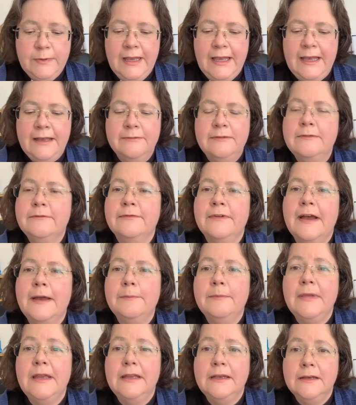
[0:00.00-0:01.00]
we have in
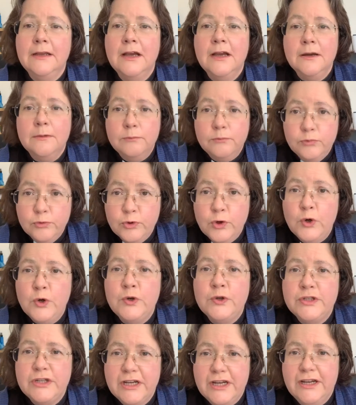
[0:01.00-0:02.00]
fact been
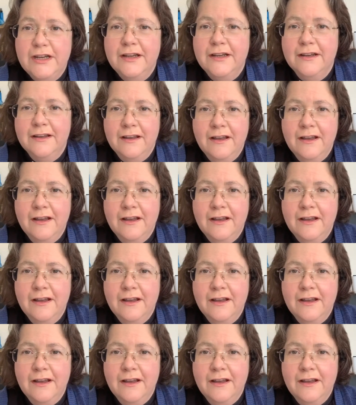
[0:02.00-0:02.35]
broader